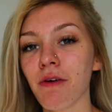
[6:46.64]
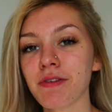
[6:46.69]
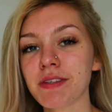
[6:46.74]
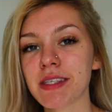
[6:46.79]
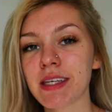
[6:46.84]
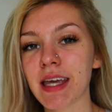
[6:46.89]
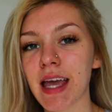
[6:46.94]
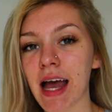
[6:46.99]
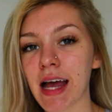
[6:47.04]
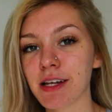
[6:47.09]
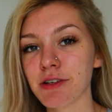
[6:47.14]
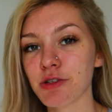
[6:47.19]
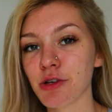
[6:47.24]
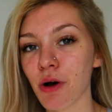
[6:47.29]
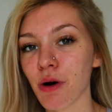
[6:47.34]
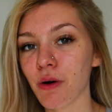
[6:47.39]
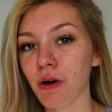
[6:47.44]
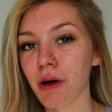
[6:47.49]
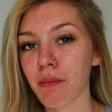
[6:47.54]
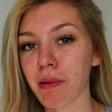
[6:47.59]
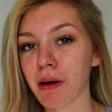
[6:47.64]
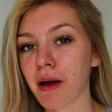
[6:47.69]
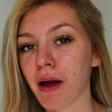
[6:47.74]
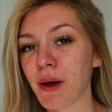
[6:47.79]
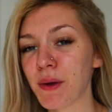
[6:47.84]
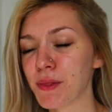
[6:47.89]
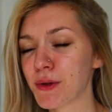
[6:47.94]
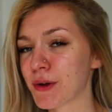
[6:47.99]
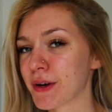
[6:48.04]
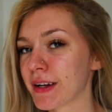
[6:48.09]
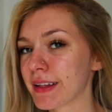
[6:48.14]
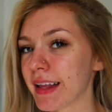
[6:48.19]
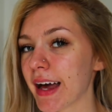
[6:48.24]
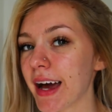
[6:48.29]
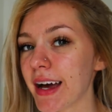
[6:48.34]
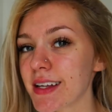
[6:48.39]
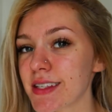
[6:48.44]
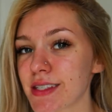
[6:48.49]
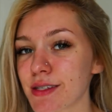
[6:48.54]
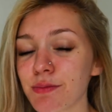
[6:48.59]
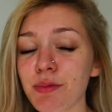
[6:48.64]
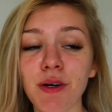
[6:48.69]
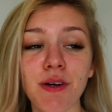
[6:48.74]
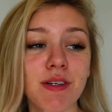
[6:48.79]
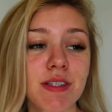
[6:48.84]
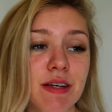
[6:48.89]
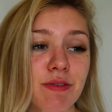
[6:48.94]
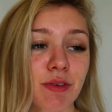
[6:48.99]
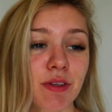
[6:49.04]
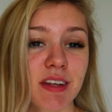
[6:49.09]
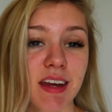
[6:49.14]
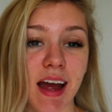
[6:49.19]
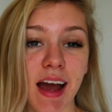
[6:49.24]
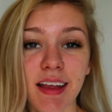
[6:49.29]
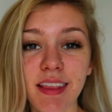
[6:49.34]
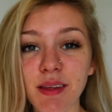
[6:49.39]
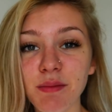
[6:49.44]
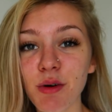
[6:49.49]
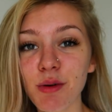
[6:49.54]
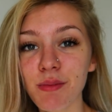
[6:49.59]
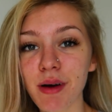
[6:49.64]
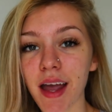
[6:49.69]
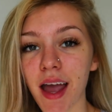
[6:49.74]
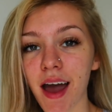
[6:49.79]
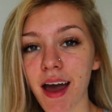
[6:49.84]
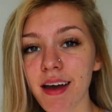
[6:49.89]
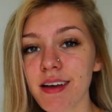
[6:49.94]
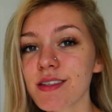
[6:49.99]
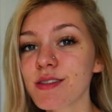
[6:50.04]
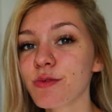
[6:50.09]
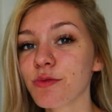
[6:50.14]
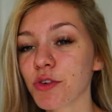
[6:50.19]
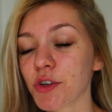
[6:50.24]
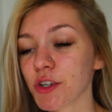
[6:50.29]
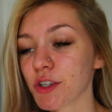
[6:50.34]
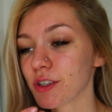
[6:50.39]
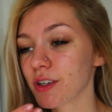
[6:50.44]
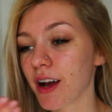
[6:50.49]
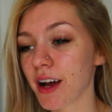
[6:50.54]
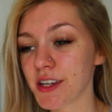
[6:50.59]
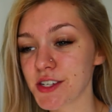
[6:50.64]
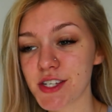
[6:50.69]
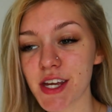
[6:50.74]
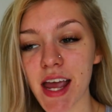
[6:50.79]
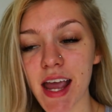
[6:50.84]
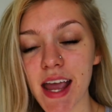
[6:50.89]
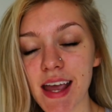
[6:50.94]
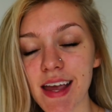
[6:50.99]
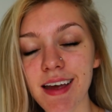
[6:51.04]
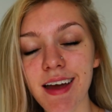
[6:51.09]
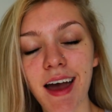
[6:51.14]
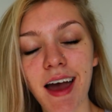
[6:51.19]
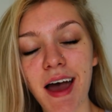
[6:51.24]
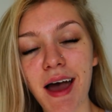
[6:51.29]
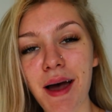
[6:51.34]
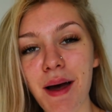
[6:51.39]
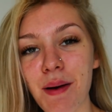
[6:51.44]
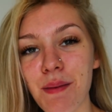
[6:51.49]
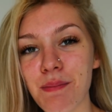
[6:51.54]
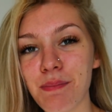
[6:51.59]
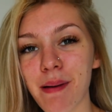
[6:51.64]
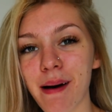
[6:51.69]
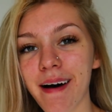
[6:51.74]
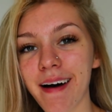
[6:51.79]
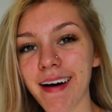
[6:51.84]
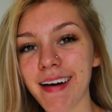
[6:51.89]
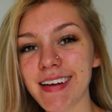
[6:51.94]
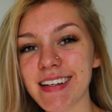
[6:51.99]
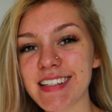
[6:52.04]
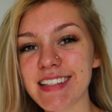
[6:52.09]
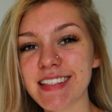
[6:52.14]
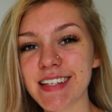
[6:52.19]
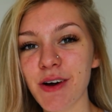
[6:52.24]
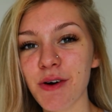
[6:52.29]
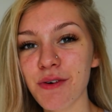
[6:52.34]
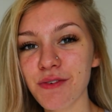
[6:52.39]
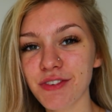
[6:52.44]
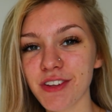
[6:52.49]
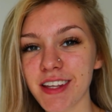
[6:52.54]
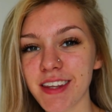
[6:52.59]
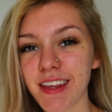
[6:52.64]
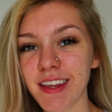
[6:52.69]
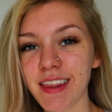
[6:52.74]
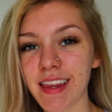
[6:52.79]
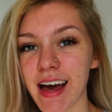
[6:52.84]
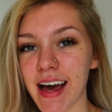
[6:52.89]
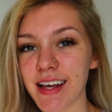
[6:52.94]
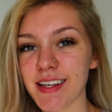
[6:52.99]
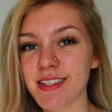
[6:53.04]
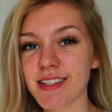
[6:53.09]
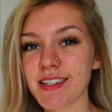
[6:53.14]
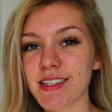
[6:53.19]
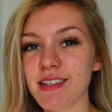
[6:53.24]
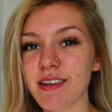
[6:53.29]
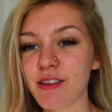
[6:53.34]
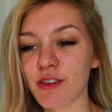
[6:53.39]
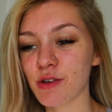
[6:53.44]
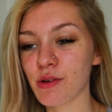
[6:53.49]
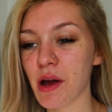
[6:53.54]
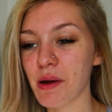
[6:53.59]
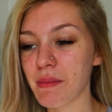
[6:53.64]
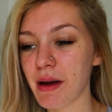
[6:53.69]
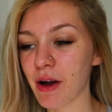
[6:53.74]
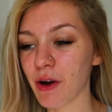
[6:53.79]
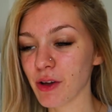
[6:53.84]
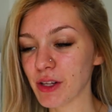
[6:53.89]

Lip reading: I obviously can't talk about how they're gonna last because I've only had them on my eyes for a day, but hopefully they'll last throughout my